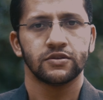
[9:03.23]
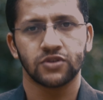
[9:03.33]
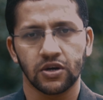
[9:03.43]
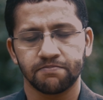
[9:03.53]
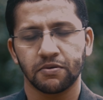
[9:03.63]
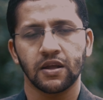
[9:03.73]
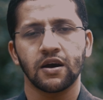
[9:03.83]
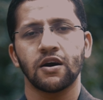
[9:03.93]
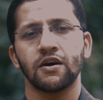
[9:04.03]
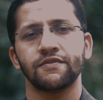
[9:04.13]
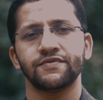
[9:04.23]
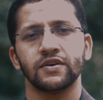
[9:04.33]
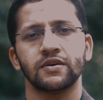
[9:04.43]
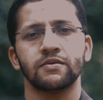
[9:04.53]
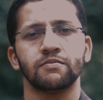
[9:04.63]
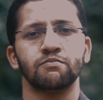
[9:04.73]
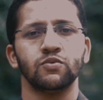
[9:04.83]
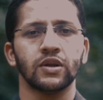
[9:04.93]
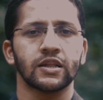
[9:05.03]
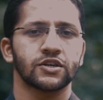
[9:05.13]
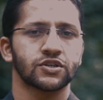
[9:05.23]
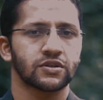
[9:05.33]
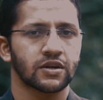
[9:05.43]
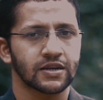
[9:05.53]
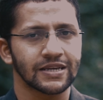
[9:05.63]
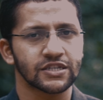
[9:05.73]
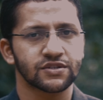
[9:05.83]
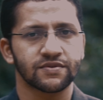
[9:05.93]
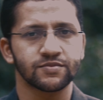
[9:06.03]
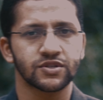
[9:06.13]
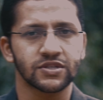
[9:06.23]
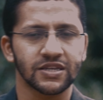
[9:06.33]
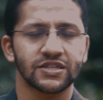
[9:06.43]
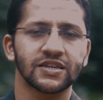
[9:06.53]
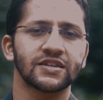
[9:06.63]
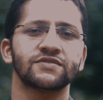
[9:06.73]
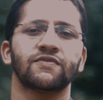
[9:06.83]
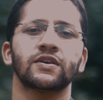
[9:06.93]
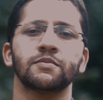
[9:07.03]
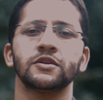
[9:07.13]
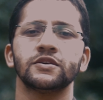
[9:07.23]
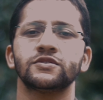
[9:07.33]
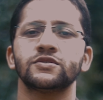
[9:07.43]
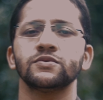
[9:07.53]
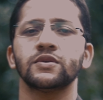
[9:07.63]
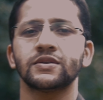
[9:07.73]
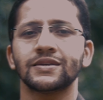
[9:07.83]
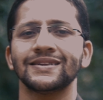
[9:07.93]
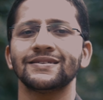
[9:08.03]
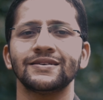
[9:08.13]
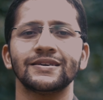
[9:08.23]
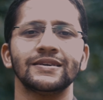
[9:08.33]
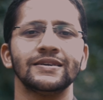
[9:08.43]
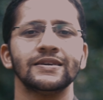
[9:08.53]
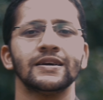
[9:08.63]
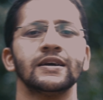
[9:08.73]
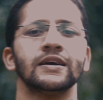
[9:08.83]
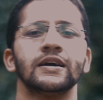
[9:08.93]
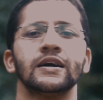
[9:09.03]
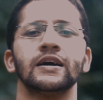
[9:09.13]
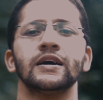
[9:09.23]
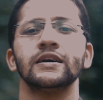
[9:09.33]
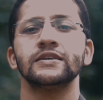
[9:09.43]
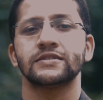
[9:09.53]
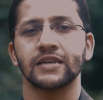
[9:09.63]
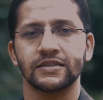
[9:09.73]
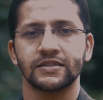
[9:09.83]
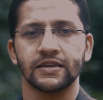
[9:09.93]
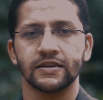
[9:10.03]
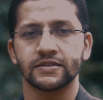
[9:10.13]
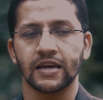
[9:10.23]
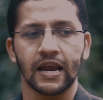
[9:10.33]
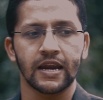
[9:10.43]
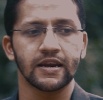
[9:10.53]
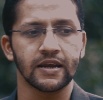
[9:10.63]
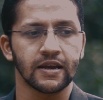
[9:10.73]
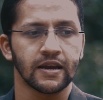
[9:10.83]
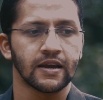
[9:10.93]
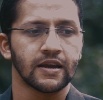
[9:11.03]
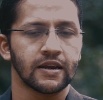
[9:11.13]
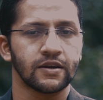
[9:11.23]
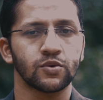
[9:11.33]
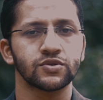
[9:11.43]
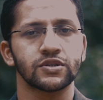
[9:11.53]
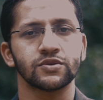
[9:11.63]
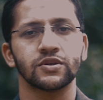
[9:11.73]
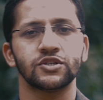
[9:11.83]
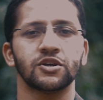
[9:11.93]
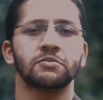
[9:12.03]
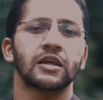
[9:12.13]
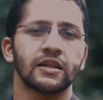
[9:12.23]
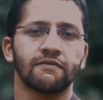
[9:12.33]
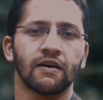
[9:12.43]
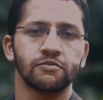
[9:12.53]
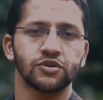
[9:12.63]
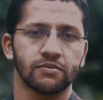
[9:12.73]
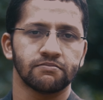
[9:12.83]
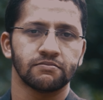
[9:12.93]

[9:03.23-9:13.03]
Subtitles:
Third pada of the Mula Nakshatra ranges from 6 degrees 40 minutes to the 10 degree Sagittarius, and it goes into the Gemini Navamsha.